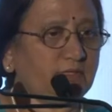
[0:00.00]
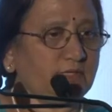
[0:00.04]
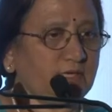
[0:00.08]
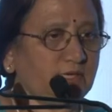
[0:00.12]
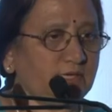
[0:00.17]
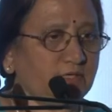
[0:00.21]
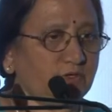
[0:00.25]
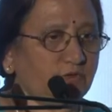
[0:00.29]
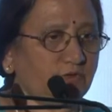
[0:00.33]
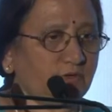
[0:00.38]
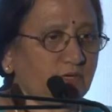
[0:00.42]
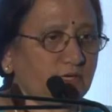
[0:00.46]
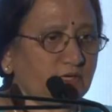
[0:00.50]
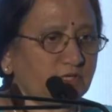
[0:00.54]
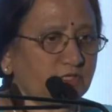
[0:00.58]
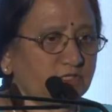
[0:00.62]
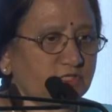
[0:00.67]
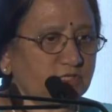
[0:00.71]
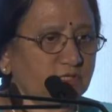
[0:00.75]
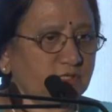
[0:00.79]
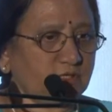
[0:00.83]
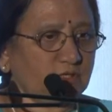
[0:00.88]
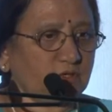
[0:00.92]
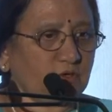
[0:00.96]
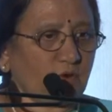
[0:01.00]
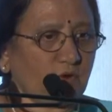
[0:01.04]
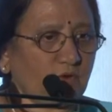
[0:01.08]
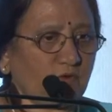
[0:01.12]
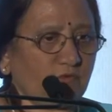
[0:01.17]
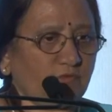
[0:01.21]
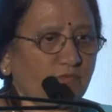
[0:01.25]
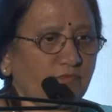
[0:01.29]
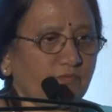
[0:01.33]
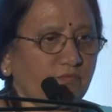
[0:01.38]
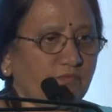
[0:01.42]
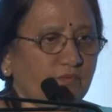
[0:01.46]
the introduction of
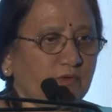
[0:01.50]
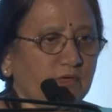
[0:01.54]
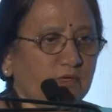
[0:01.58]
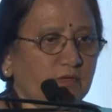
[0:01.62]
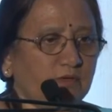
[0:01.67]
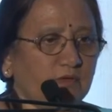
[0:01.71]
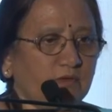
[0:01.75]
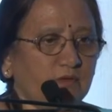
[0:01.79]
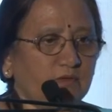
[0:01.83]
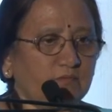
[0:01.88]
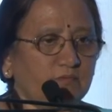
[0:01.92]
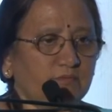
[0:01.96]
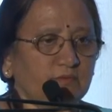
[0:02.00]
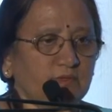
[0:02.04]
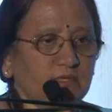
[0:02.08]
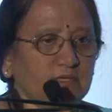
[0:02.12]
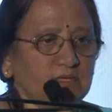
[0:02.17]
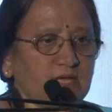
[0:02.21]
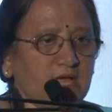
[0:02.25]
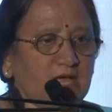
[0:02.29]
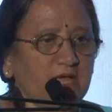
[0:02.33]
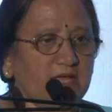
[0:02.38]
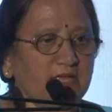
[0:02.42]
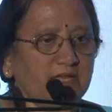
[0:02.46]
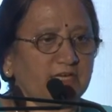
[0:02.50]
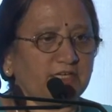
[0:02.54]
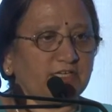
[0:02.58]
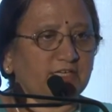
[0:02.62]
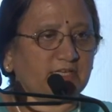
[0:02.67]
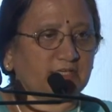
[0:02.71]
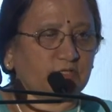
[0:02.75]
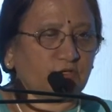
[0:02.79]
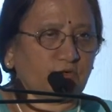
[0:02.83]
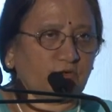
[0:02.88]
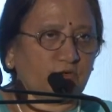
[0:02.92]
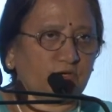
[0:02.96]
higher
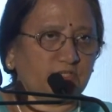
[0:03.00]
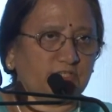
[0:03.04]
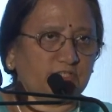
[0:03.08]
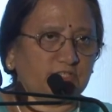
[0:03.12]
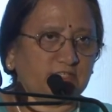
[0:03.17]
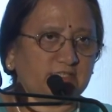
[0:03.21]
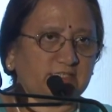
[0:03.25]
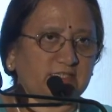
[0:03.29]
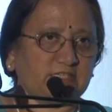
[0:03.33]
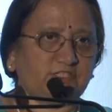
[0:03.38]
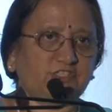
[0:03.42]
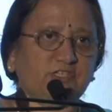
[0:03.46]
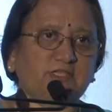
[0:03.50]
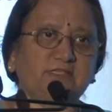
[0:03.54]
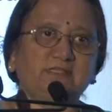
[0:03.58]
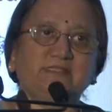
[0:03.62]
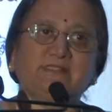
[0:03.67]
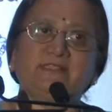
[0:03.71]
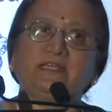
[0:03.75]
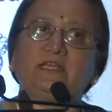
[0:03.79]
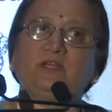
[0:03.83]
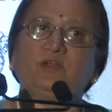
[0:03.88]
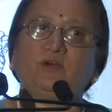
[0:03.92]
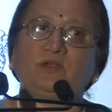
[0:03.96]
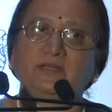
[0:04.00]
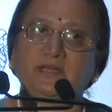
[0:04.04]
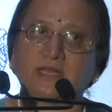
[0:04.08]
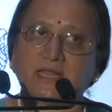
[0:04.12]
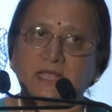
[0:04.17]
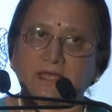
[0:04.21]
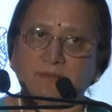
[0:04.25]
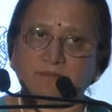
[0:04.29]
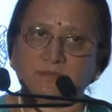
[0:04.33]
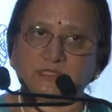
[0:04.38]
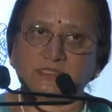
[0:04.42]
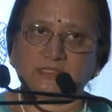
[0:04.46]
technologies such as xenon
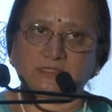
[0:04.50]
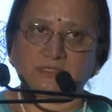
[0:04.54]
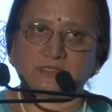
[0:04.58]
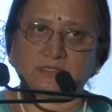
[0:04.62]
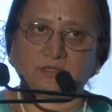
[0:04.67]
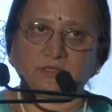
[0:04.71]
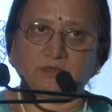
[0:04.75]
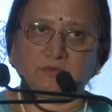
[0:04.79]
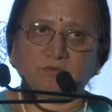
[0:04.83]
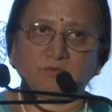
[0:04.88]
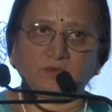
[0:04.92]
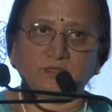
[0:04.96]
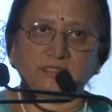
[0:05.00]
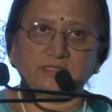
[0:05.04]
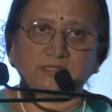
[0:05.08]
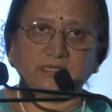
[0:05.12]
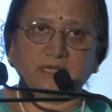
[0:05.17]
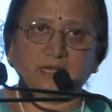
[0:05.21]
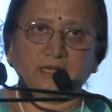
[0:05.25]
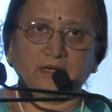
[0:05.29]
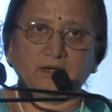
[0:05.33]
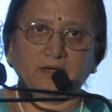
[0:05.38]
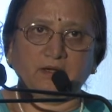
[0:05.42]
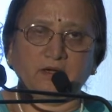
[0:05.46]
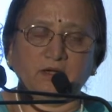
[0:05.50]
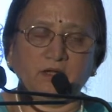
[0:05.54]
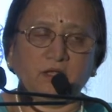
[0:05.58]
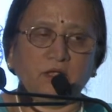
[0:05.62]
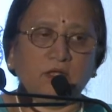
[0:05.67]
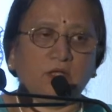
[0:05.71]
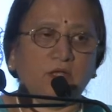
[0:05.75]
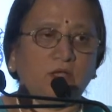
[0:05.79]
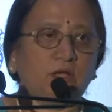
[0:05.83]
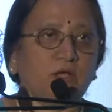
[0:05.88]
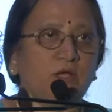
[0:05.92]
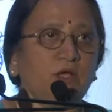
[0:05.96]
lamps was there,
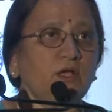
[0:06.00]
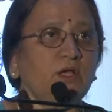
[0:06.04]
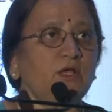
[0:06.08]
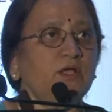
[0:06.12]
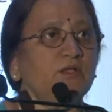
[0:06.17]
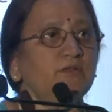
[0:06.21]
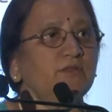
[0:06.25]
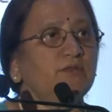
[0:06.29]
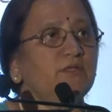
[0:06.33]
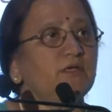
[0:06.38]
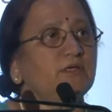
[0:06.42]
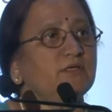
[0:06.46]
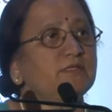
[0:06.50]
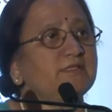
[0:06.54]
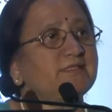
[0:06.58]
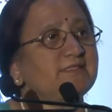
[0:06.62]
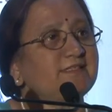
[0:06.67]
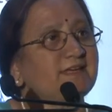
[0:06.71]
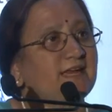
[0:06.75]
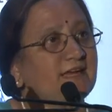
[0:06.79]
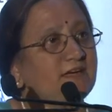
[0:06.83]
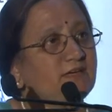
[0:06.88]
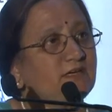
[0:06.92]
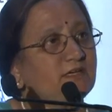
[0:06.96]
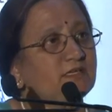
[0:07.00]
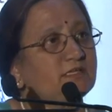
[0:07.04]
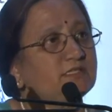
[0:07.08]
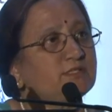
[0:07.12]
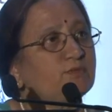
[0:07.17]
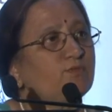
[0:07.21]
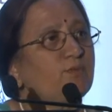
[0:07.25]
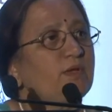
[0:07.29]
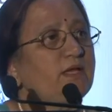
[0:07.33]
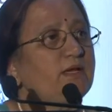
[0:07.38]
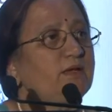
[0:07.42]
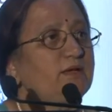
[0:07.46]
the standards
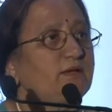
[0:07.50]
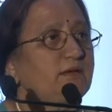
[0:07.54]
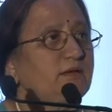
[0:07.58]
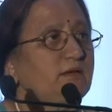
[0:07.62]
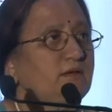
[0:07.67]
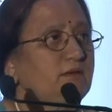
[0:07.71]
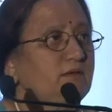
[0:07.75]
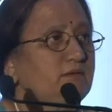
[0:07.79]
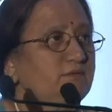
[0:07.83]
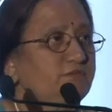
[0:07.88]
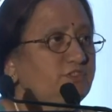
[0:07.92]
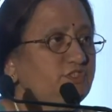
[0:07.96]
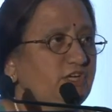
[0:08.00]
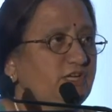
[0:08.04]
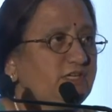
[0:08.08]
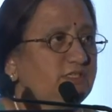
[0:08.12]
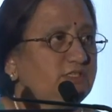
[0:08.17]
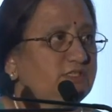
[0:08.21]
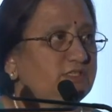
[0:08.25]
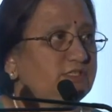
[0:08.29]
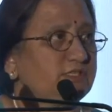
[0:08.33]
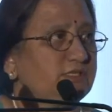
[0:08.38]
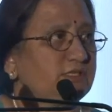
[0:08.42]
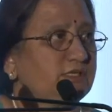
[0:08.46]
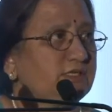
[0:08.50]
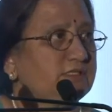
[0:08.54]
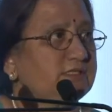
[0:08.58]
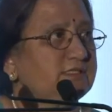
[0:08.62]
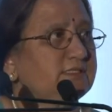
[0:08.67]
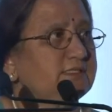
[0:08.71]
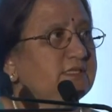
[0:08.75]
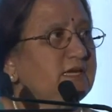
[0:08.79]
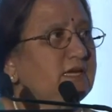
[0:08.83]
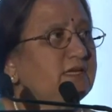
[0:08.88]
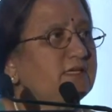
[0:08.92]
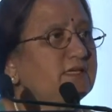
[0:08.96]
were changed,
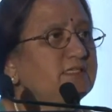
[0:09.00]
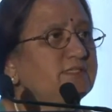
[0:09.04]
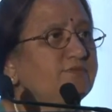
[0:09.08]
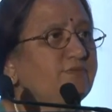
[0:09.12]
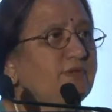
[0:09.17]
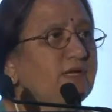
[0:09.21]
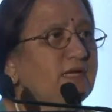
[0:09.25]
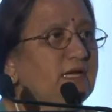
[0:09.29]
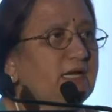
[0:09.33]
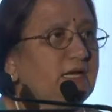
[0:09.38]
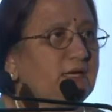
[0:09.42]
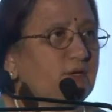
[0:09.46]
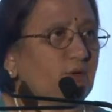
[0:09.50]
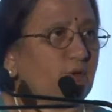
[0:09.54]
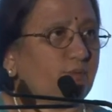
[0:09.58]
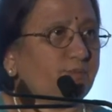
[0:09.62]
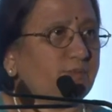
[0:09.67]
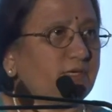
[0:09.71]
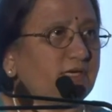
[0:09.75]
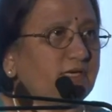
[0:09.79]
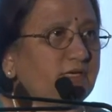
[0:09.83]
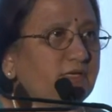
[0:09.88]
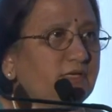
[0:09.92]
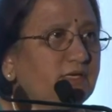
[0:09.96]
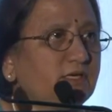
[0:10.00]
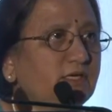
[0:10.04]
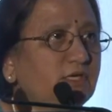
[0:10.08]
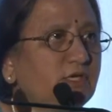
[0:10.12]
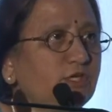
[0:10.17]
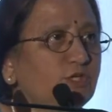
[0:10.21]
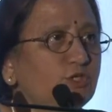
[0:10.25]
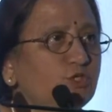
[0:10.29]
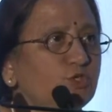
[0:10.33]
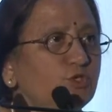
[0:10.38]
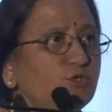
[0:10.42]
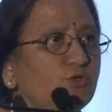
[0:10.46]
standards were adopted
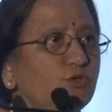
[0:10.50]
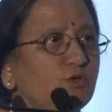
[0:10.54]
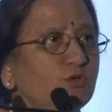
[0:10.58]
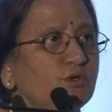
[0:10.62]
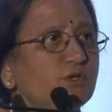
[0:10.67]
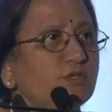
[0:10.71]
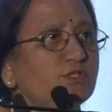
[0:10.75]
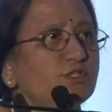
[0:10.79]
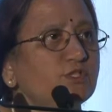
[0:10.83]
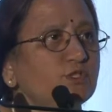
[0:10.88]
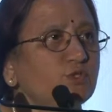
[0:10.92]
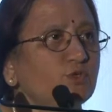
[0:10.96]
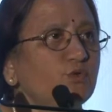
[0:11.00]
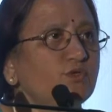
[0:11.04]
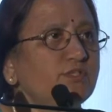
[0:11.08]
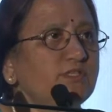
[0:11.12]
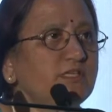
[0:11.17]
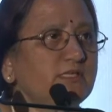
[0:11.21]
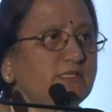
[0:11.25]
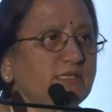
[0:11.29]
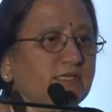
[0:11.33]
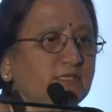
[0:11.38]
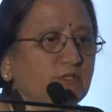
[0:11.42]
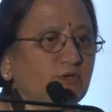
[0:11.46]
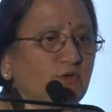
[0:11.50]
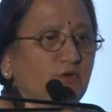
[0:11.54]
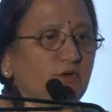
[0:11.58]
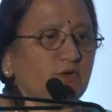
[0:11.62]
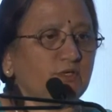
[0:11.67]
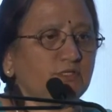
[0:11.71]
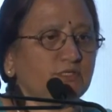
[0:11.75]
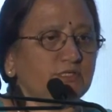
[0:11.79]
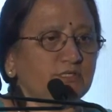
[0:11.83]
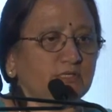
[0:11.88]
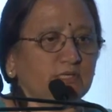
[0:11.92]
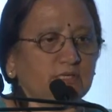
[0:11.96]
to suit the
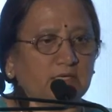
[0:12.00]
technology.